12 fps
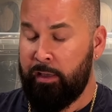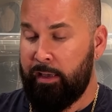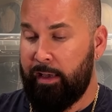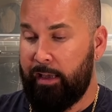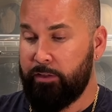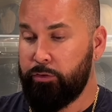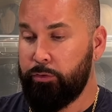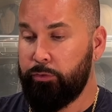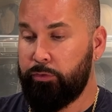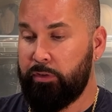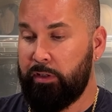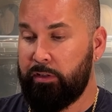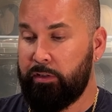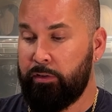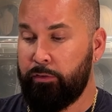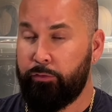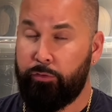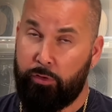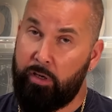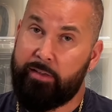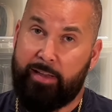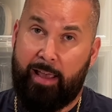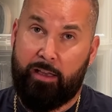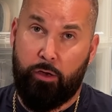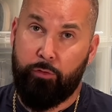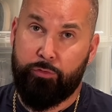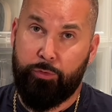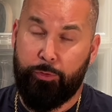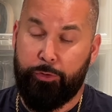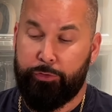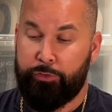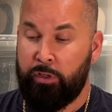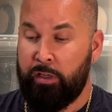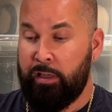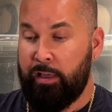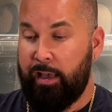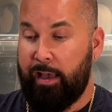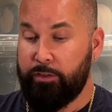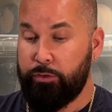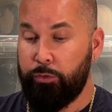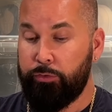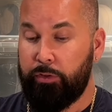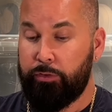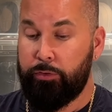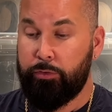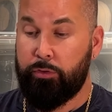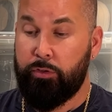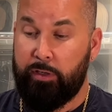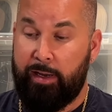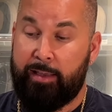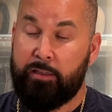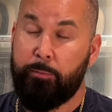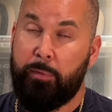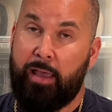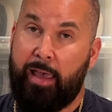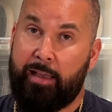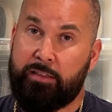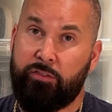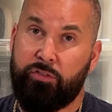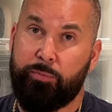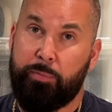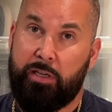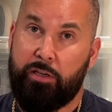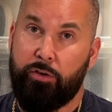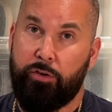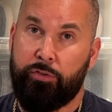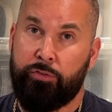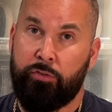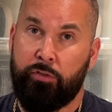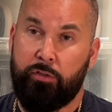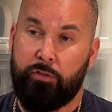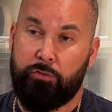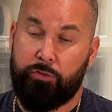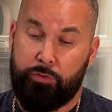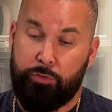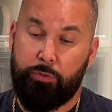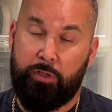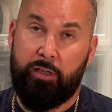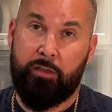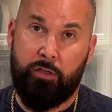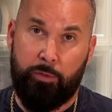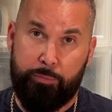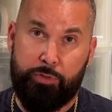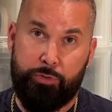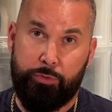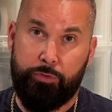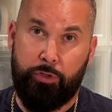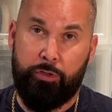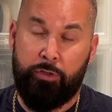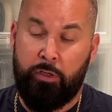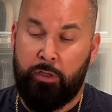I use it for the DAC, of course, I use it to connect my active speakers to the computer.